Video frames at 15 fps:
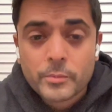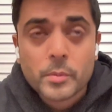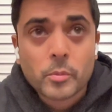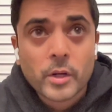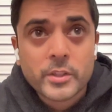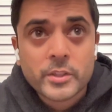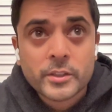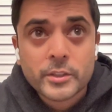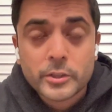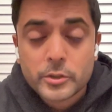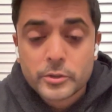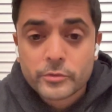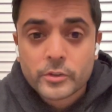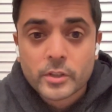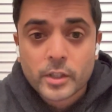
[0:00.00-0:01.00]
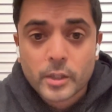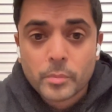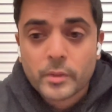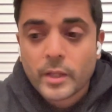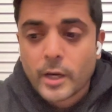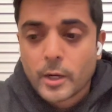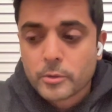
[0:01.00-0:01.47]
We've been watching the news for a
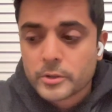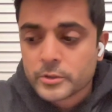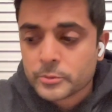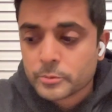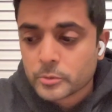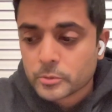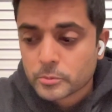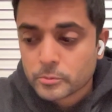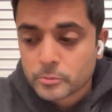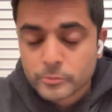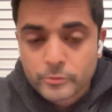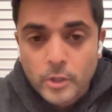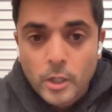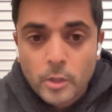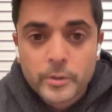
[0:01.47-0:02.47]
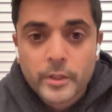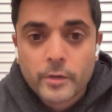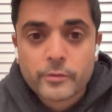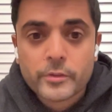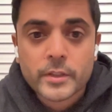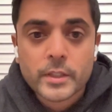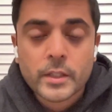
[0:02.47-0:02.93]
couple hours. We're following
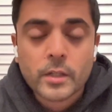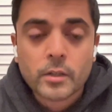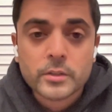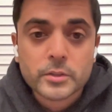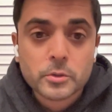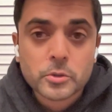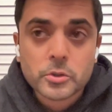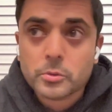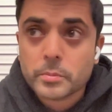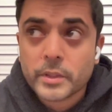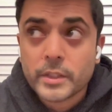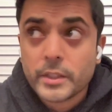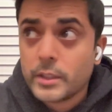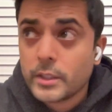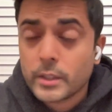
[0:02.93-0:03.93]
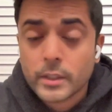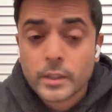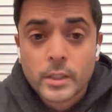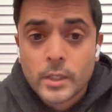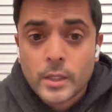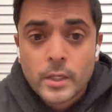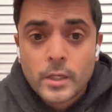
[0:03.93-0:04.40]
everything on social
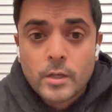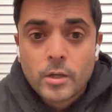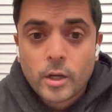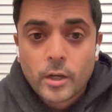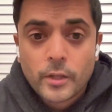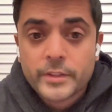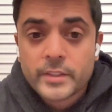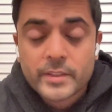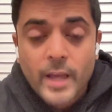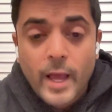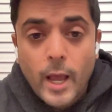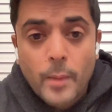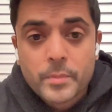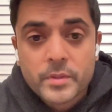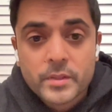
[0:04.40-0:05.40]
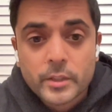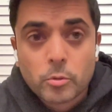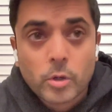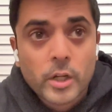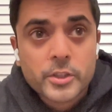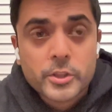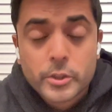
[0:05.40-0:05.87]
media, on these apps
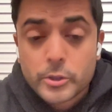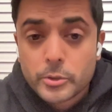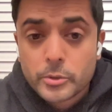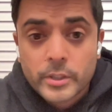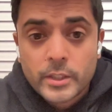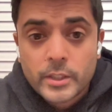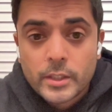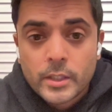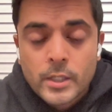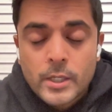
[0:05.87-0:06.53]
like Watch Duty.